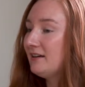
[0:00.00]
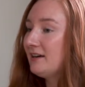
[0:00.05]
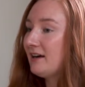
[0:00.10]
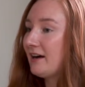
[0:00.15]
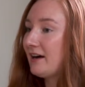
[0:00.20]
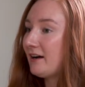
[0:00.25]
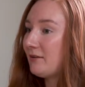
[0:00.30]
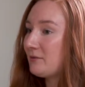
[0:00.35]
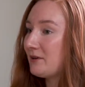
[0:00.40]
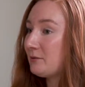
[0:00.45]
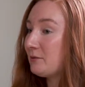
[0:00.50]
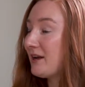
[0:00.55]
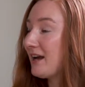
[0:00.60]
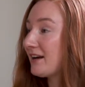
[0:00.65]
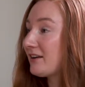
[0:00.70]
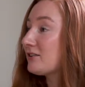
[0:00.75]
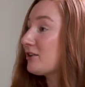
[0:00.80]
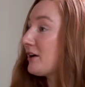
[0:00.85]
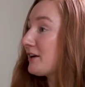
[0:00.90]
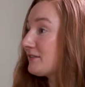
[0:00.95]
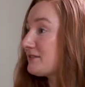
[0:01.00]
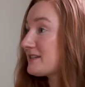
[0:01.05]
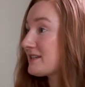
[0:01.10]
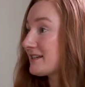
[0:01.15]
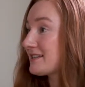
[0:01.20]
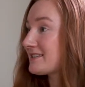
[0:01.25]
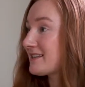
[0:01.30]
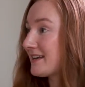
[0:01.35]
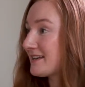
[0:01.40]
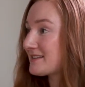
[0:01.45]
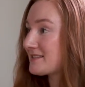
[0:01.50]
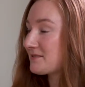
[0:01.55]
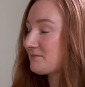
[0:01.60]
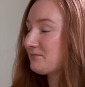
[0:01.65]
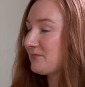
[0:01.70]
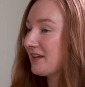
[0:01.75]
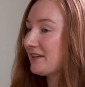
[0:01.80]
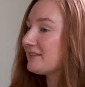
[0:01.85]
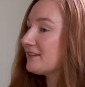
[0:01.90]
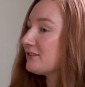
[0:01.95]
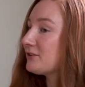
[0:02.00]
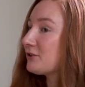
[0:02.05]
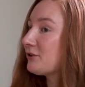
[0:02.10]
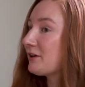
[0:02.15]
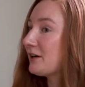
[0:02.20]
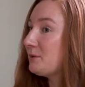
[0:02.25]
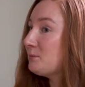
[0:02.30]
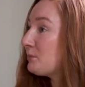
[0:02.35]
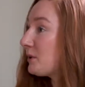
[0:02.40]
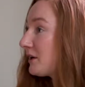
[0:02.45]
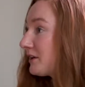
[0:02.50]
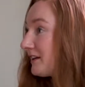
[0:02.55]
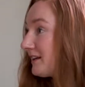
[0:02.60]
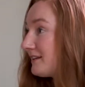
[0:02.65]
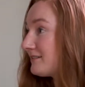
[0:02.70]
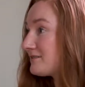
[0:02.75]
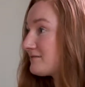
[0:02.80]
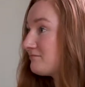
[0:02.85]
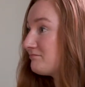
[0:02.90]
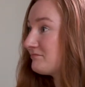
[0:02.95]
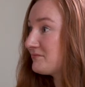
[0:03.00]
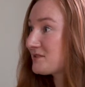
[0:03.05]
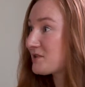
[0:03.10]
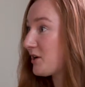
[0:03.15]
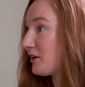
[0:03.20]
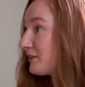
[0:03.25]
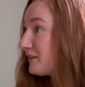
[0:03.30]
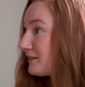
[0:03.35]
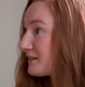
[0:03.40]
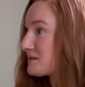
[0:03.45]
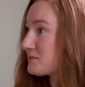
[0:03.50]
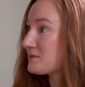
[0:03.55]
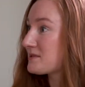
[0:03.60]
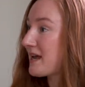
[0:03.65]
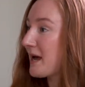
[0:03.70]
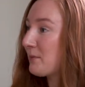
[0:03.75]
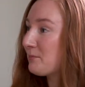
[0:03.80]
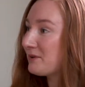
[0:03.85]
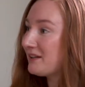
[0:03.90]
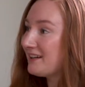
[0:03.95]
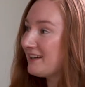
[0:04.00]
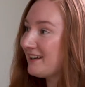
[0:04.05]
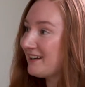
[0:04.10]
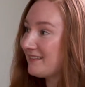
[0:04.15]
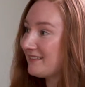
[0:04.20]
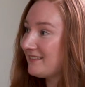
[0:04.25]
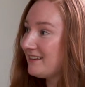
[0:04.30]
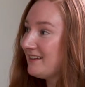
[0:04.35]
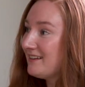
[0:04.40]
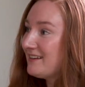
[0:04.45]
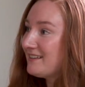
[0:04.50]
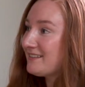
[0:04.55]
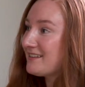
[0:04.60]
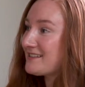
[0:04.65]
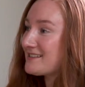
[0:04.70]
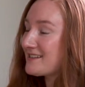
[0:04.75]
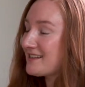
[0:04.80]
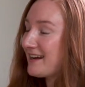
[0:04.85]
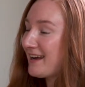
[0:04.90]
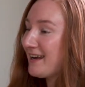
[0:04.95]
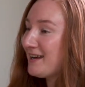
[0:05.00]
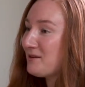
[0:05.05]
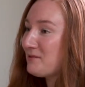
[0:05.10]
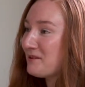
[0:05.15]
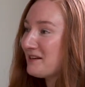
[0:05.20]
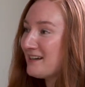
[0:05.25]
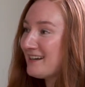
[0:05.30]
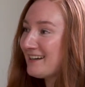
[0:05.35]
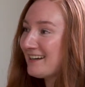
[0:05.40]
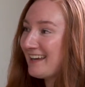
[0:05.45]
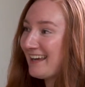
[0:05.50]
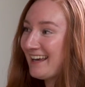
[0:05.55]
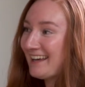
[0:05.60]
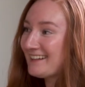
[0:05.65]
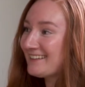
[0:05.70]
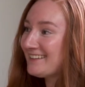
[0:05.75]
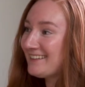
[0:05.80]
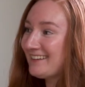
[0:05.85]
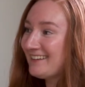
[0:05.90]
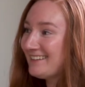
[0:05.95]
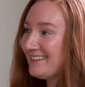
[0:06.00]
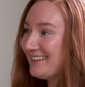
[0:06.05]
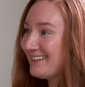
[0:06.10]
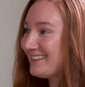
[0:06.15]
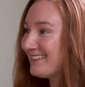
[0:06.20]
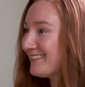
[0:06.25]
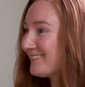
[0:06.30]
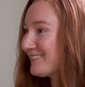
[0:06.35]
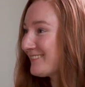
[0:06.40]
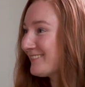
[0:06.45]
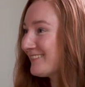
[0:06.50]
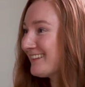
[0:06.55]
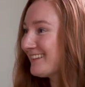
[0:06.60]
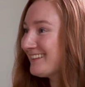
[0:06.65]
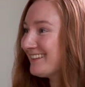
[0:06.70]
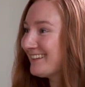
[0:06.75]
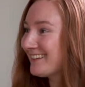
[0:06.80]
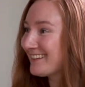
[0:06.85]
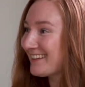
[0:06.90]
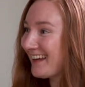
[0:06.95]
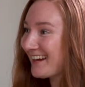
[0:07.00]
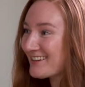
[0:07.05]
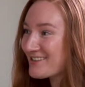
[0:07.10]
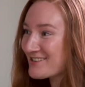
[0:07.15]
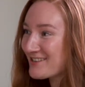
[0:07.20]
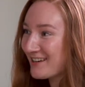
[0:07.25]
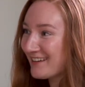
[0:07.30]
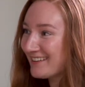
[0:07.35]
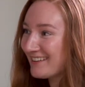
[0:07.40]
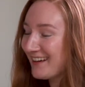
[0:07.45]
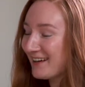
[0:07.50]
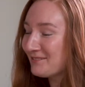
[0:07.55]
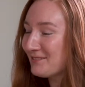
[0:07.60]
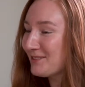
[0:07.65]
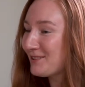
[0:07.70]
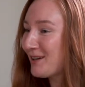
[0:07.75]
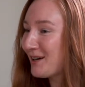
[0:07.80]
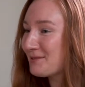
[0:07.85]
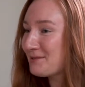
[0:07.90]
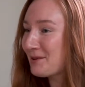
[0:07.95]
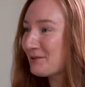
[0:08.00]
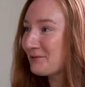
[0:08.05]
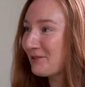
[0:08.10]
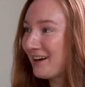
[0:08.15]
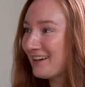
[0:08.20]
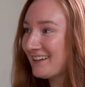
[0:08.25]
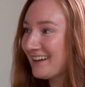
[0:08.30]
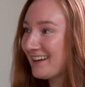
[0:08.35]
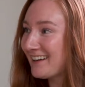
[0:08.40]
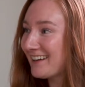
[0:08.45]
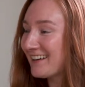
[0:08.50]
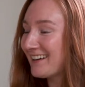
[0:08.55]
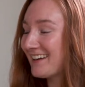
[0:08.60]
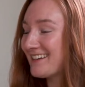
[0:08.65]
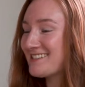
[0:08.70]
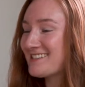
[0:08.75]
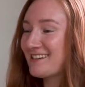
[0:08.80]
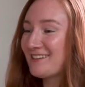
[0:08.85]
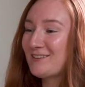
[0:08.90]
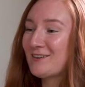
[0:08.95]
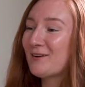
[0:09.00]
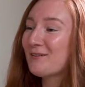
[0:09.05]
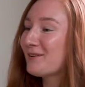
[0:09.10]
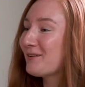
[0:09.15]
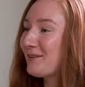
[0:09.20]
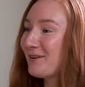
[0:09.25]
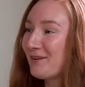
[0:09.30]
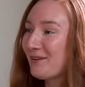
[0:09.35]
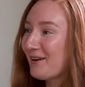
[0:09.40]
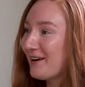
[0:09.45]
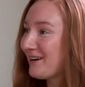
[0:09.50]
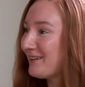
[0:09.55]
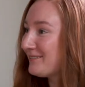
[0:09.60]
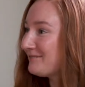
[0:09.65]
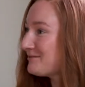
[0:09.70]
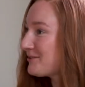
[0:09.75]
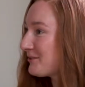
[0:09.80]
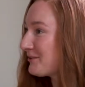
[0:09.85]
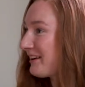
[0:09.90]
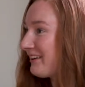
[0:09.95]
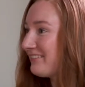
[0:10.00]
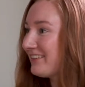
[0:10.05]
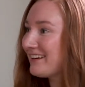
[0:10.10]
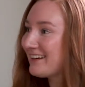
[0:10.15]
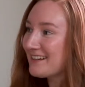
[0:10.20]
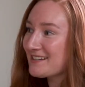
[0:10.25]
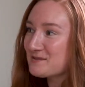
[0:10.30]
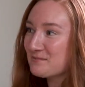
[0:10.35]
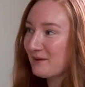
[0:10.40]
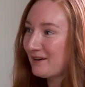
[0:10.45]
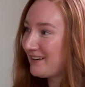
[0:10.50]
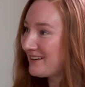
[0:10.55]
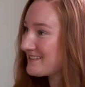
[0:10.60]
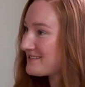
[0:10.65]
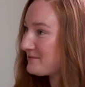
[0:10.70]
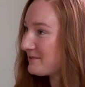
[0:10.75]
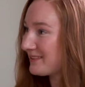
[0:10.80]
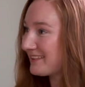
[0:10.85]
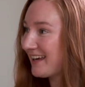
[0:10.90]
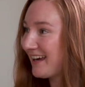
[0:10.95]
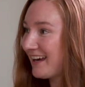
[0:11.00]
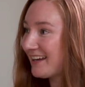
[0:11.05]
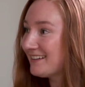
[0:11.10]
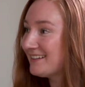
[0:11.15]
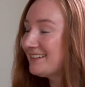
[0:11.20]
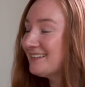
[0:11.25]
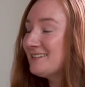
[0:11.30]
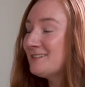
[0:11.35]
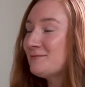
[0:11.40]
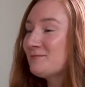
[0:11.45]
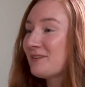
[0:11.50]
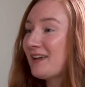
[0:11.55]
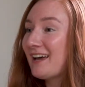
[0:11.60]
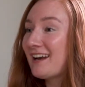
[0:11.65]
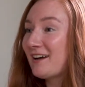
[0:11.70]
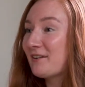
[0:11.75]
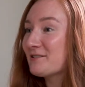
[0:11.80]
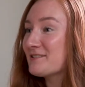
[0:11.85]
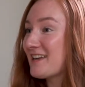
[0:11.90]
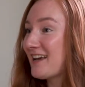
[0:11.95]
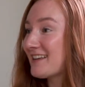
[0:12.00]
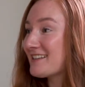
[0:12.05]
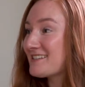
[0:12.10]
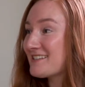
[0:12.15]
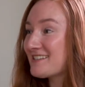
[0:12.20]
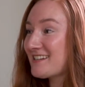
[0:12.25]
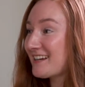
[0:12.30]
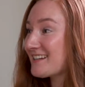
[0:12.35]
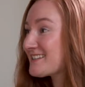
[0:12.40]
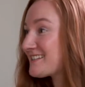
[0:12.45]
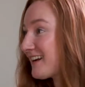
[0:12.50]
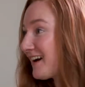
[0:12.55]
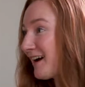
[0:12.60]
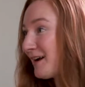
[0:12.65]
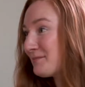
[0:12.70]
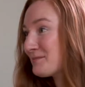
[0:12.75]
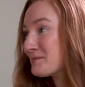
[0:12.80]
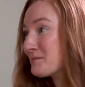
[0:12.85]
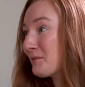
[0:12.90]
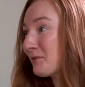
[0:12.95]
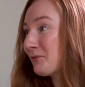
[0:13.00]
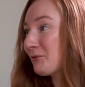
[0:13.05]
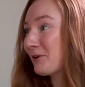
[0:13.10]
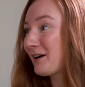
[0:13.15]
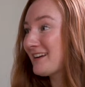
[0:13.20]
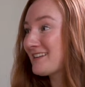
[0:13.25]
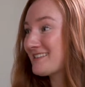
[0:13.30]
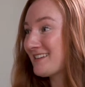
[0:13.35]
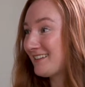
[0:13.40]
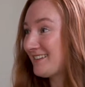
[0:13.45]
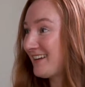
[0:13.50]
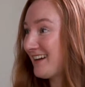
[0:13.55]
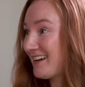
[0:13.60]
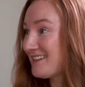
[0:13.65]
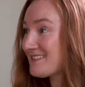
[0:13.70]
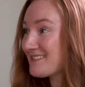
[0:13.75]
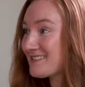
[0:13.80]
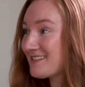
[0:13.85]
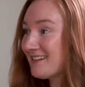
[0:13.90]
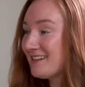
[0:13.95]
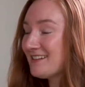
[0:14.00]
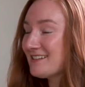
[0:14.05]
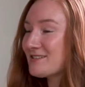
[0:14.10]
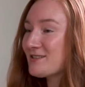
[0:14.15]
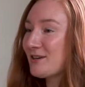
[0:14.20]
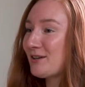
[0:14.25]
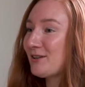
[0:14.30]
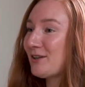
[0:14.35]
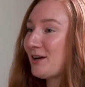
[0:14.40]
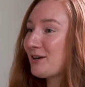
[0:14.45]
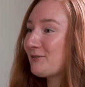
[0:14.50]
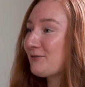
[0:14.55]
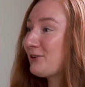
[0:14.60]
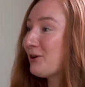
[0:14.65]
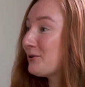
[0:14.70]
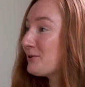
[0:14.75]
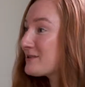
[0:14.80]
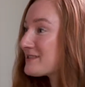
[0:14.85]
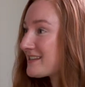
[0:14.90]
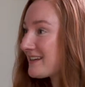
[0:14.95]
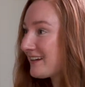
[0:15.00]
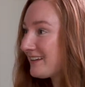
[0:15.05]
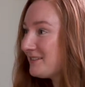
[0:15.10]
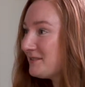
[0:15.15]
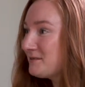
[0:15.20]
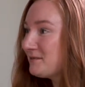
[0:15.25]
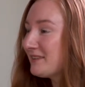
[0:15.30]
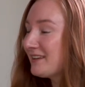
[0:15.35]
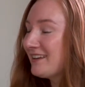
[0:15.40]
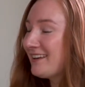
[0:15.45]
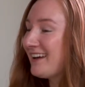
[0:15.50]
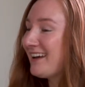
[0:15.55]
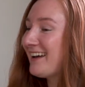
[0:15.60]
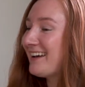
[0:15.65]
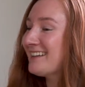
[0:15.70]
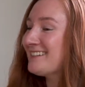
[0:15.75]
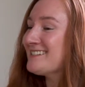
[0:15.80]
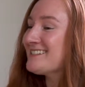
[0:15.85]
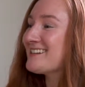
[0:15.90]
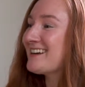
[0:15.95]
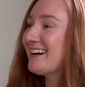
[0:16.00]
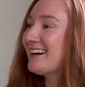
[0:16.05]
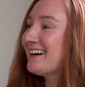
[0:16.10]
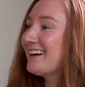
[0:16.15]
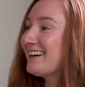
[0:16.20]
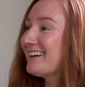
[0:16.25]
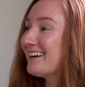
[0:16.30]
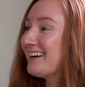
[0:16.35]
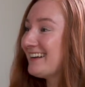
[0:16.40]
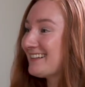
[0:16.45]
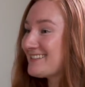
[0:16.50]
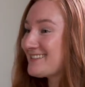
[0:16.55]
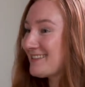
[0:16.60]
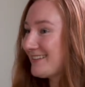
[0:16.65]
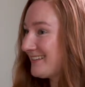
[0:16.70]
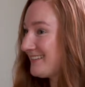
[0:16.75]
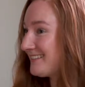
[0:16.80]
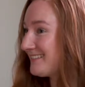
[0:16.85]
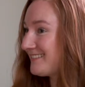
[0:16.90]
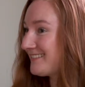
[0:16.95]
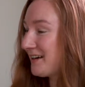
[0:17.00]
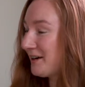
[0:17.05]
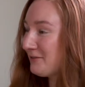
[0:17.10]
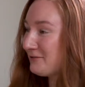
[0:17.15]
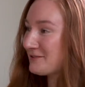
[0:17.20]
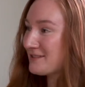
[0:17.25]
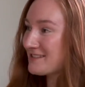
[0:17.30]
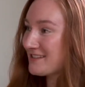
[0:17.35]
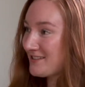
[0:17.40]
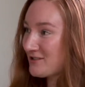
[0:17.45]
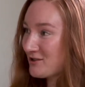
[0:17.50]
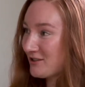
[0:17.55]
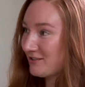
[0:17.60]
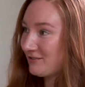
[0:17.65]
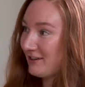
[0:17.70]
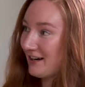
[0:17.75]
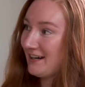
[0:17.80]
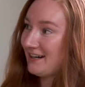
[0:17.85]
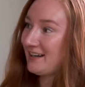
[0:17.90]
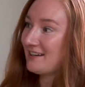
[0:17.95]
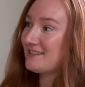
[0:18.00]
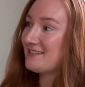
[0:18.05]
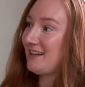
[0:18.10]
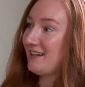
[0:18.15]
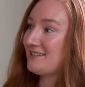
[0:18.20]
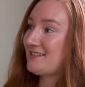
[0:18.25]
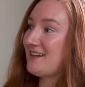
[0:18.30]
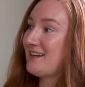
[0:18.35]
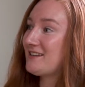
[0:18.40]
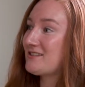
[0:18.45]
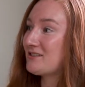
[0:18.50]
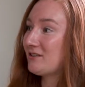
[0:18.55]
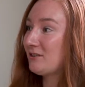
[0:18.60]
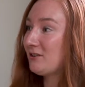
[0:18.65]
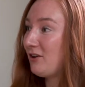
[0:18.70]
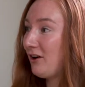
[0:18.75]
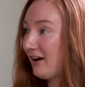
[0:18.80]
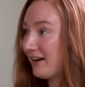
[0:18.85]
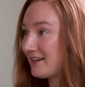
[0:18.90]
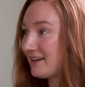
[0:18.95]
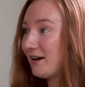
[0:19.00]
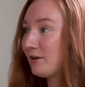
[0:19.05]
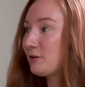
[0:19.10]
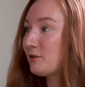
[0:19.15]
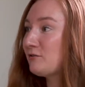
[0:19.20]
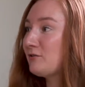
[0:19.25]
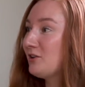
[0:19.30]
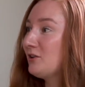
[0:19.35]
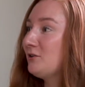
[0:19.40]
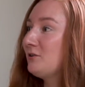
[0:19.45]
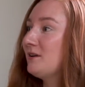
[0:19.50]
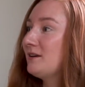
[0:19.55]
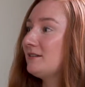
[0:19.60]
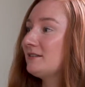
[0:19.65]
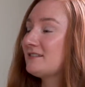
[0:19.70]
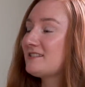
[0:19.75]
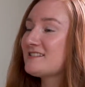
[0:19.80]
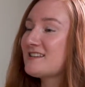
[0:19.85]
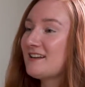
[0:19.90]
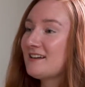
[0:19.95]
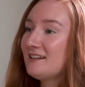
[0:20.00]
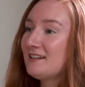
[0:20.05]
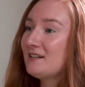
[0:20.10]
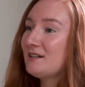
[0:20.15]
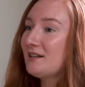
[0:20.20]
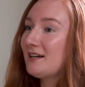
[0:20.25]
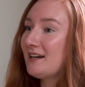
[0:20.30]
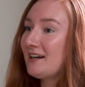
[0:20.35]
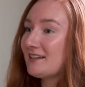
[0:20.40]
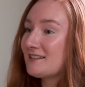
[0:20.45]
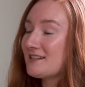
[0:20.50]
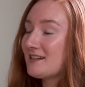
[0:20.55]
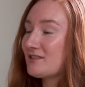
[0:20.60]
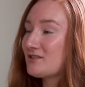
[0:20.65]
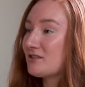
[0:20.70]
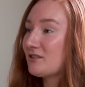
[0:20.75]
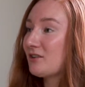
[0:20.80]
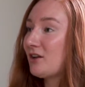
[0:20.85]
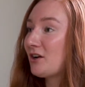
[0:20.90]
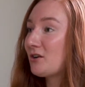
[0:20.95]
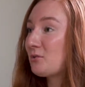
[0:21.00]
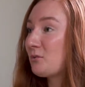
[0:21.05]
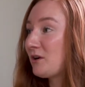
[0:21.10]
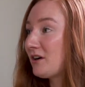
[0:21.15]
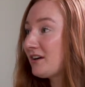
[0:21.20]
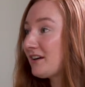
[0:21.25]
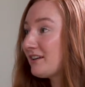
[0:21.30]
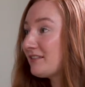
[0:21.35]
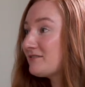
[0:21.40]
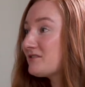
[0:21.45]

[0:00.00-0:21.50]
And we had a lot of success. And then the Green Party saw that this was happening, and they said, hey, we need a candidate in the election. Have you thought about running? And I said, no, I don't have any experience with that. And I was asked 6 times before I said yes. Took a lot of coaxing. And it's a tough decision, right? It takes a lot out of you, and it takes a lot of work.